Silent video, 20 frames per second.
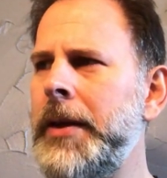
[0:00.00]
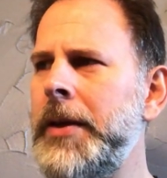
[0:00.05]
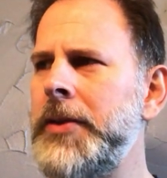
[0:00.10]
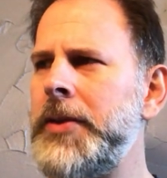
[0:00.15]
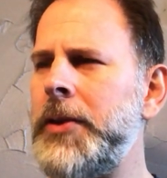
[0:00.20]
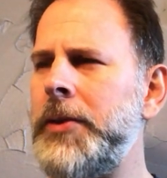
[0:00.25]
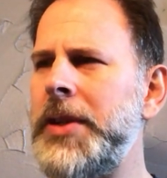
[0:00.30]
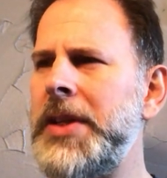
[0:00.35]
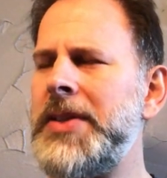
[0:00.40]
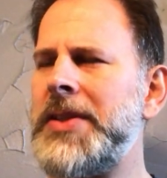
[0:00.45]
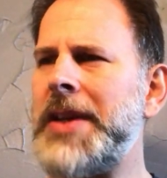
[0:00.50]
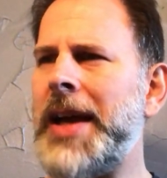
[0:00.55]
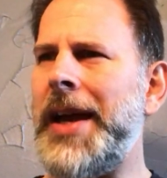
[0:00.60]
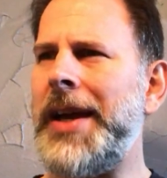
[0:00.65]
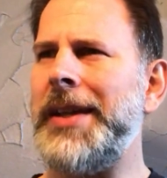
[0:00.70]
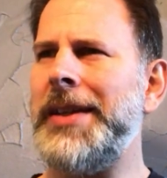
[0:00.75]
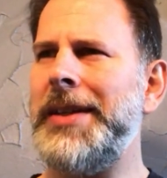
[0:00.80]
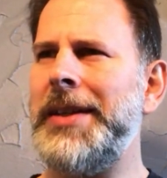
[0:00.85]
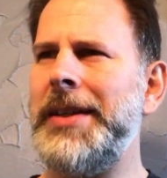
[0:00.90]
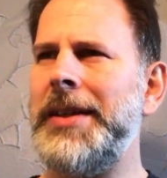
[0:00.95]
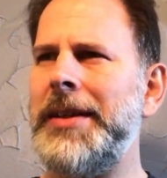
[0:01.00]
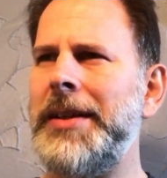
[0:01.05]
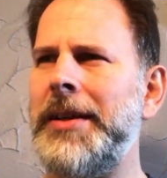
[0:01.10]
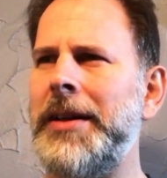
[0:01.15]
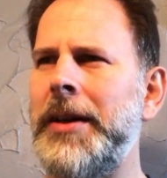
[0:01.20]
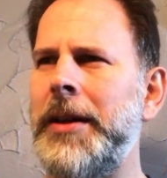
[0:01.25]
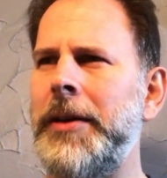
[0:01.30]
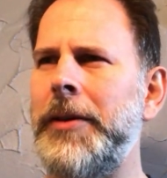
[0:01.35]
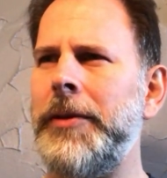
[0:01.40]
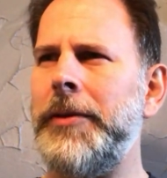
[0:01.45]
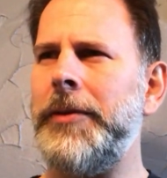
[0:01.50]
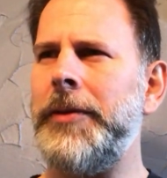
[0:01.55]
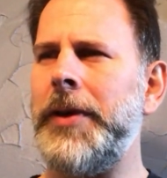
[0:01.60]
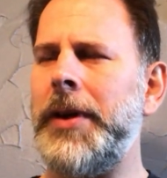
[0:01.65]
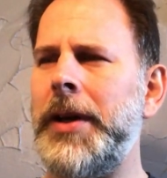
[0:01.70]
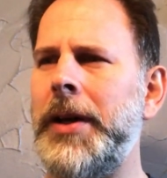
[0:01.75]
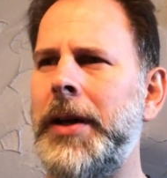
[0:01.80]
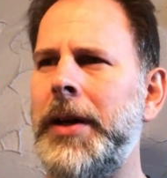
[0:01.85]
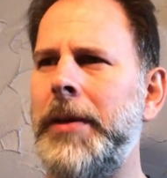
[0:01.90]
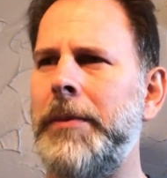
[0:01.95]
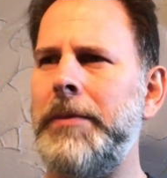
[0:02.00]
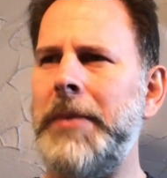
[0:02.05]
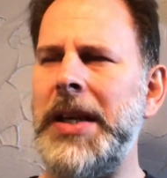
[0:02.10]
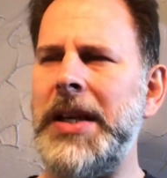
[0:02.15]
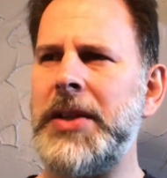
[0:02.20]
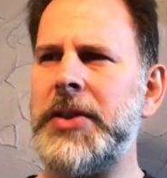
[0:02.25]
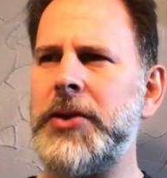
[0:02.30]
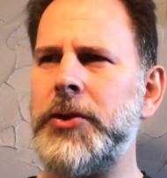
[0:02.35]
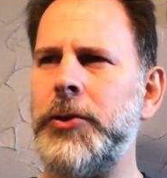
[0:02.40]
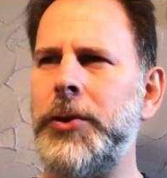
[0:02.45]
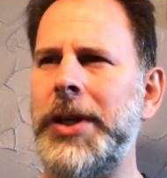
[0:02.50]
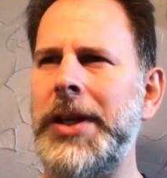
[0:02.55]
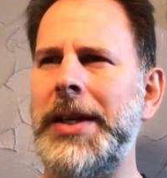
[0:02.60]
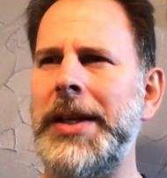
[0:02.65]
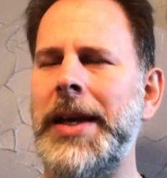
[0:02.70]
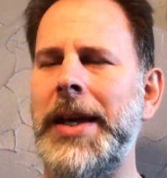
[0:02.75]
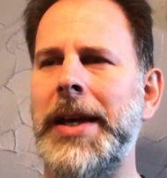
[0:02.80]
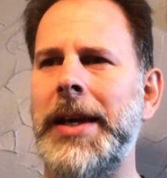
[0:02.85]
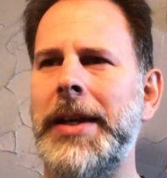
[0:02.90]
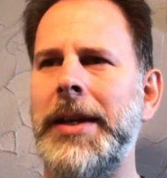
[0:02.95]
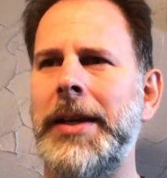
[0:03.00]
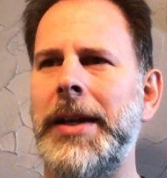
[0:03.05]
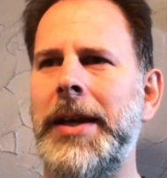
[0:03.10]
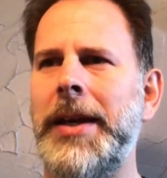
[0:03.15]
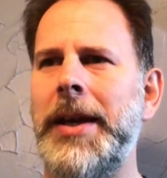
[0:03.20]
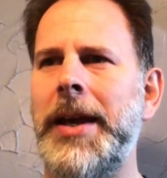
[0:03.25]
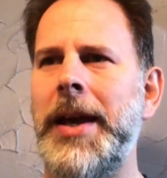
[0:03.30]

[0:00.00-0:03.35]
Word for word: So this idea of uh, ministry and